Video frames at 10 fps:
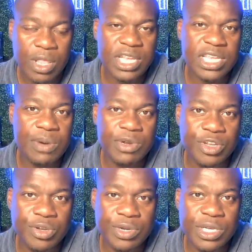of the things that we
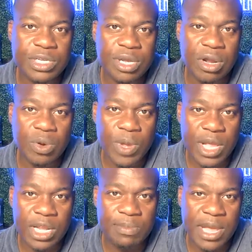do is on a
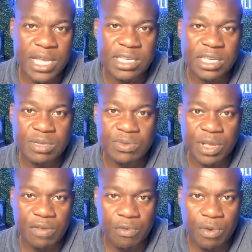weekly basis, we
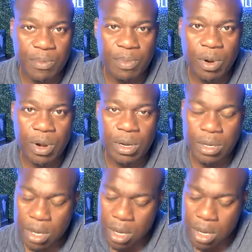give a report,